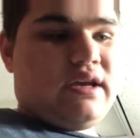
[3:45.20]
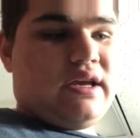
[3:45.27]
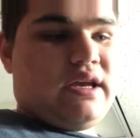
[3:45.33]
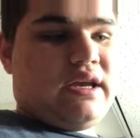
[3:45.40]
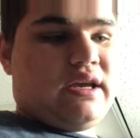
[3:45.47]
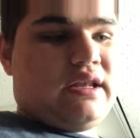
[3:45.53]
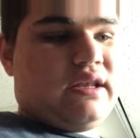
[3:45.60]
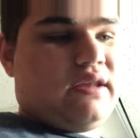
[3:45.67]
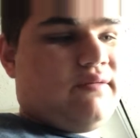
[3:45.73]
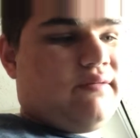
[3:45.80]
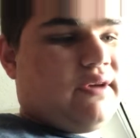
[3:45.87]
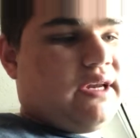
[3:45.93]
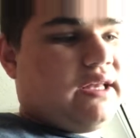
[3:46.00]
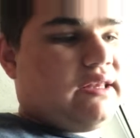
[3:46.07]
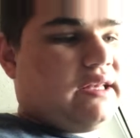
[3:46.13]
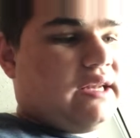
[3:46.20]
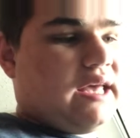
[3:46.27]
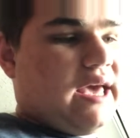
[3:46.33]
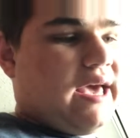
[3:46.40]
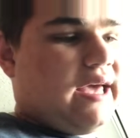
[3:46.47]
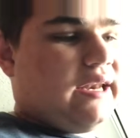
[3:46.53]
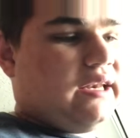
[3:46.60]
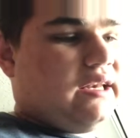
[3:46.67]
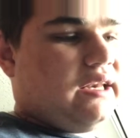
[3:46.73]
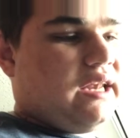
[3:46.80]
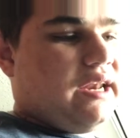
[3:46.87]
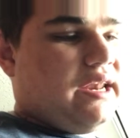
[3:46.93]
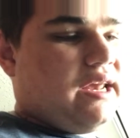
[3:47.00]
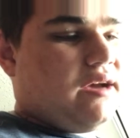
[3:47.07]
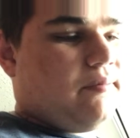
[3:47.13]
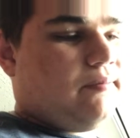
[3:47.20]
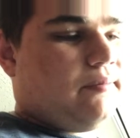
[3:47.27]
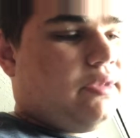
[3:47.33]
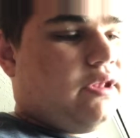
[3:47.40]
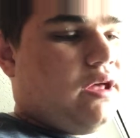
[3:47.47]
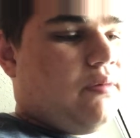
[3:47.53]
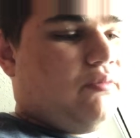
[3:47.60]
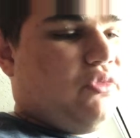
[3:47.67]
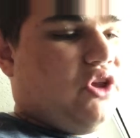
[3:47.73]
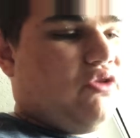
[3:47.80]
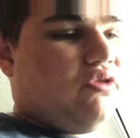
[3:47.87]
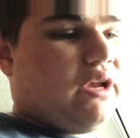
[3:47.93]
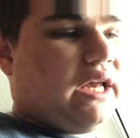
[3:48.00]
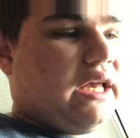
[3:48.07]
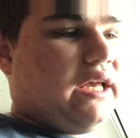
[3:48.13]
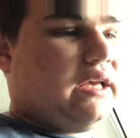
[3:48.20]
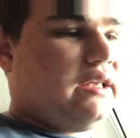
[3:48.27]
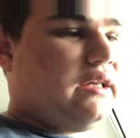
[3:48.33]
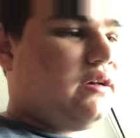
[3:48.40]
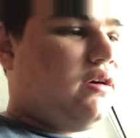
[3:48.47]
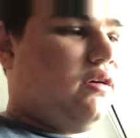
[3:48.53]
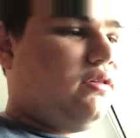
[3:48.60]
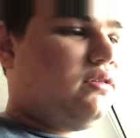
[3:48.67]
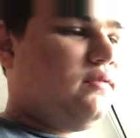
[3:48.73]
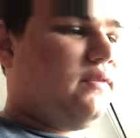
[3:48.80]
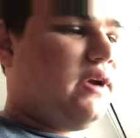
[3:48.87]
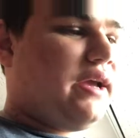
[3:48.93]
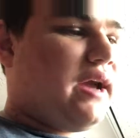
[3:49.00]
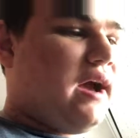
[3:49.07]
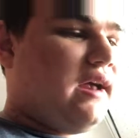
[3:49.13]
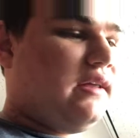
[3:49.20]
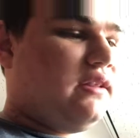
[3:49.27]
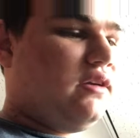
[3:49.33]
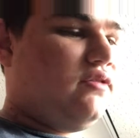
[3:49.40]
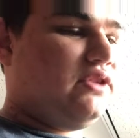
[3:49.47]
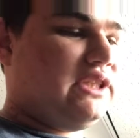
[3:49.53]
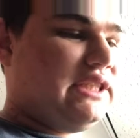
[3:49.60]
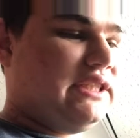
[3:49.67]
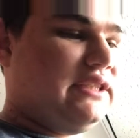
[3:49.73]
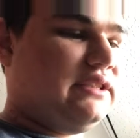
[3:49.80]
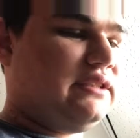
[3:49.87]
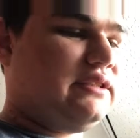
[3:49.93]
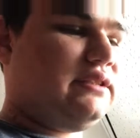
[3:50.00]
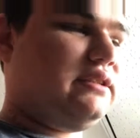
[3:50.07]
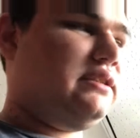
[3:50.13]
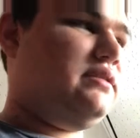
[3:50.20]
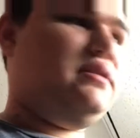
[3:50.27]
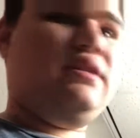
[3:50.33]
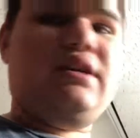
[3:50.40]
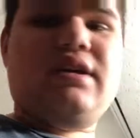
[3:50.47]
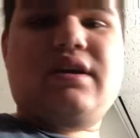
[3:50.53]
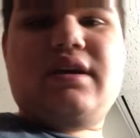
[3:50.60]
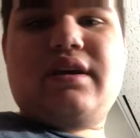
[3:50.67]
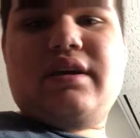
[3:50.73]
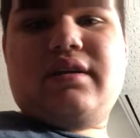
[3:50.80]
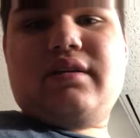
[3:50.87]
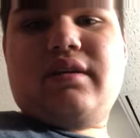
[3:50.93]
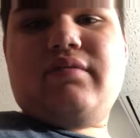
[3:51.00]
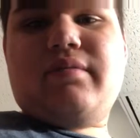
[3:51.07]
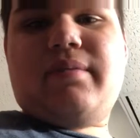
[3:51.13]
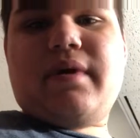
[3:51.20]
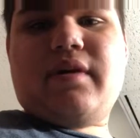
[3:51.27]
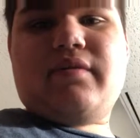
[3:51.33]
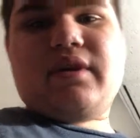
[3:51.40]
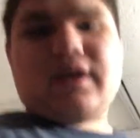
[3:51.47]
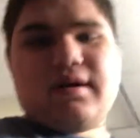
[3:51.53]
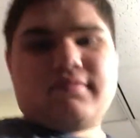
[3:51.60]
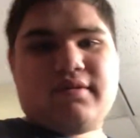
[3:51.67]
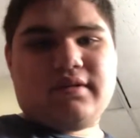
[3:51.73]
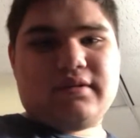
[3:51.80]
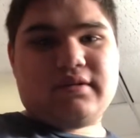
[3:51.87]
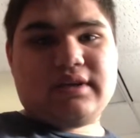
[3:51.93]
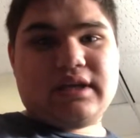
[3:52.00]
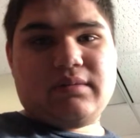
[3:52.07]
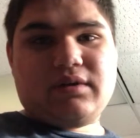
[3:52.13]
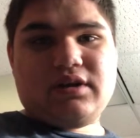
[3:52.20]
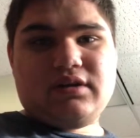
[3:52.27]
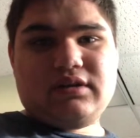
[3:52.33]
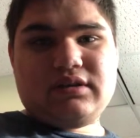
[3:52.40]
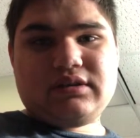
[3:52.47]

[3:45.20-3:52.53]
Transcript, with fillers: And this one is an Adenium Plum Beauty, a cultivar I got at Logee's. It will probably recover in the summer.